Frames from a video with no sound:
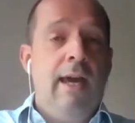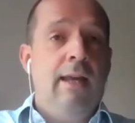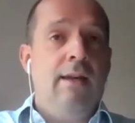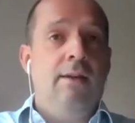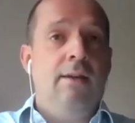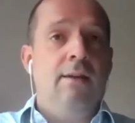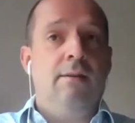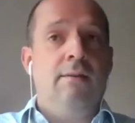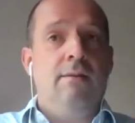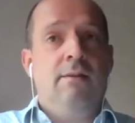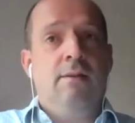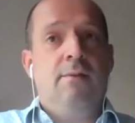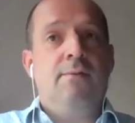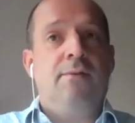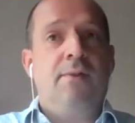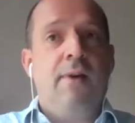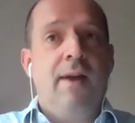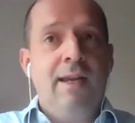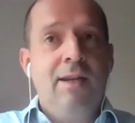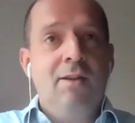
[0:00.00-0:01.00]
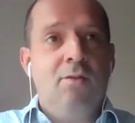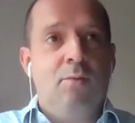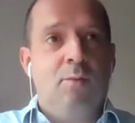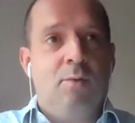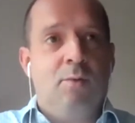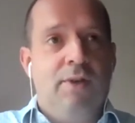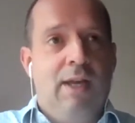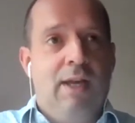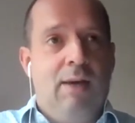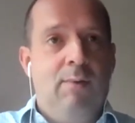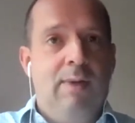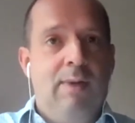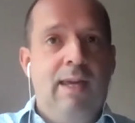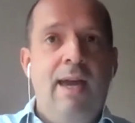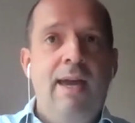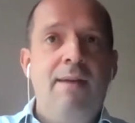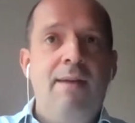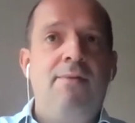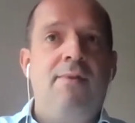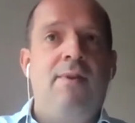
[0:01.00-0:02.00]
And the final one that we
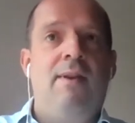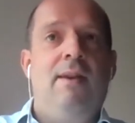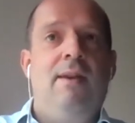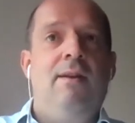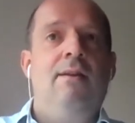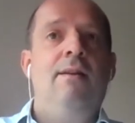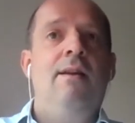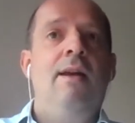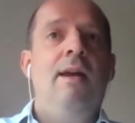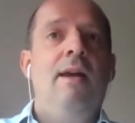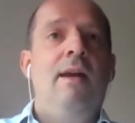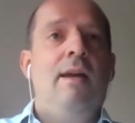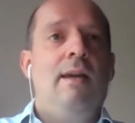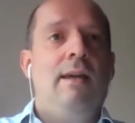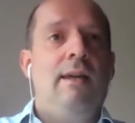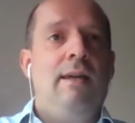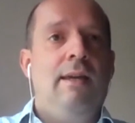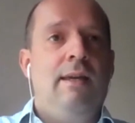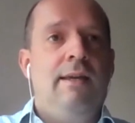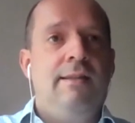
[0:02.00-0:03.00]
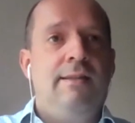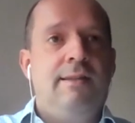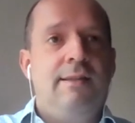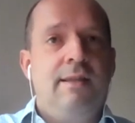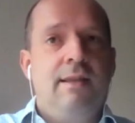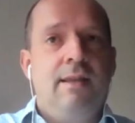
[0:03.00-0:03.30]
have here is